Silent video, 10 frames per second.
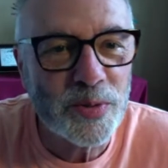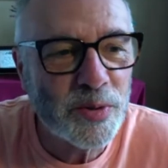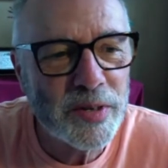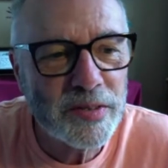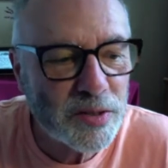
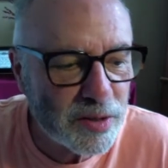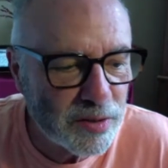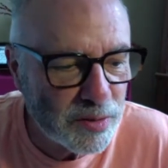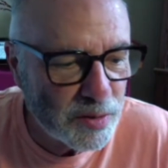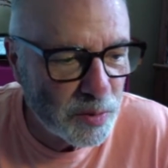
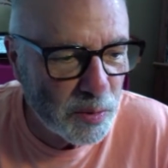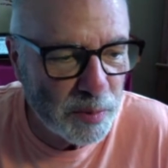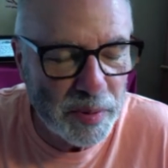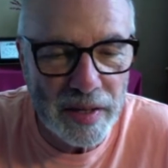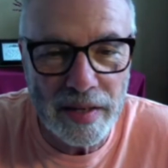Christians who are
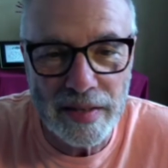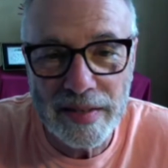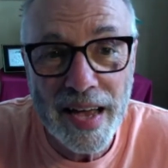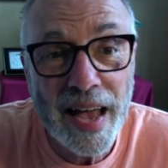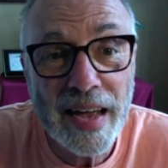being
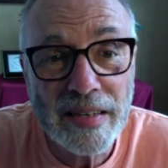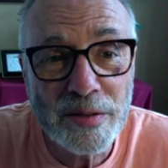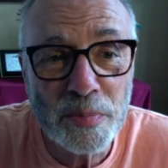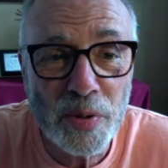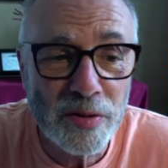attacked,
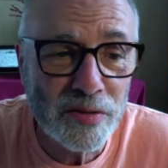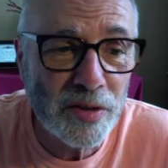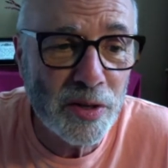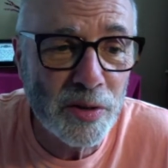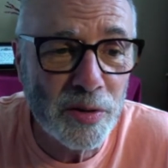
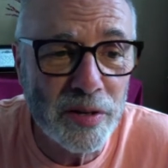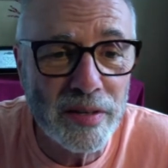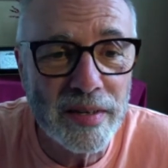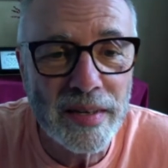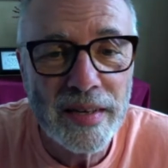persecuted,